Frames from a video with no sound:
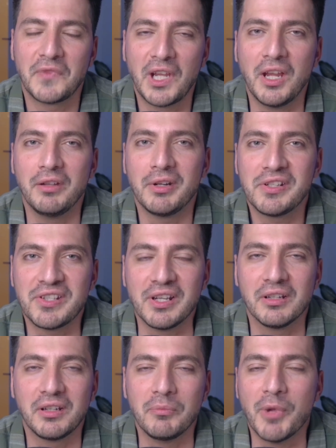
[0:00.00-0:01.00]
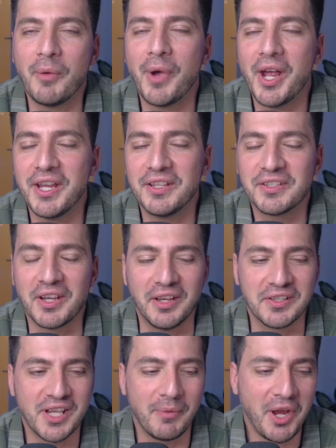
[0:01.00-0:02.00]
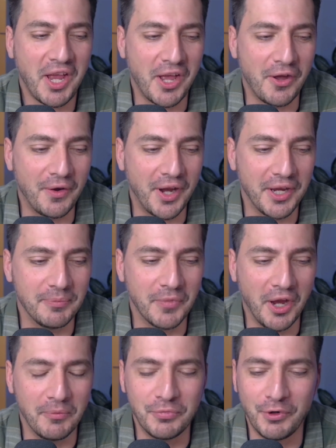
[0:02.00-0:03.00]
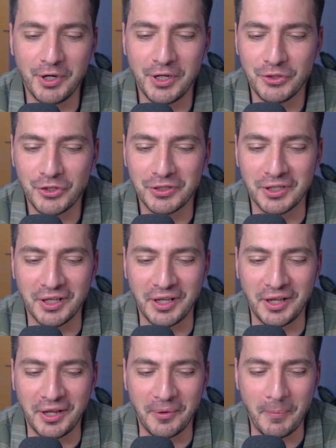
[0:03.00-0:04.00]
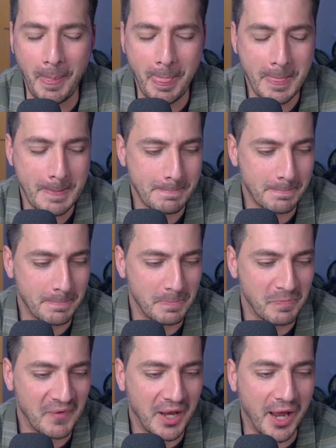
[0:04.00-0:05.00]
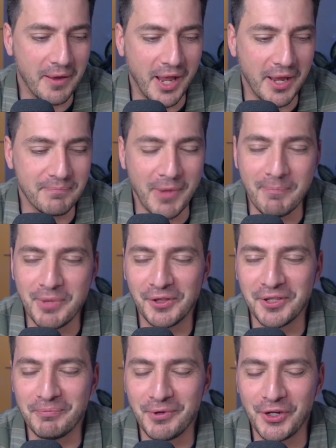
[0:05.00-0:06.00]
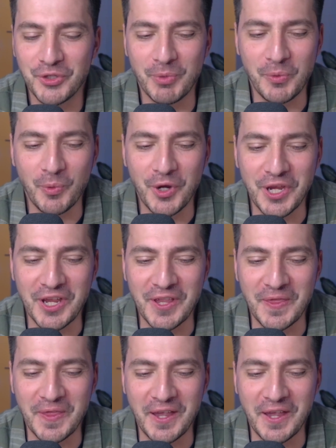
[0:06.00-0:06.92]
Interesting. In my mind, somehow I bridged, I built a bridge between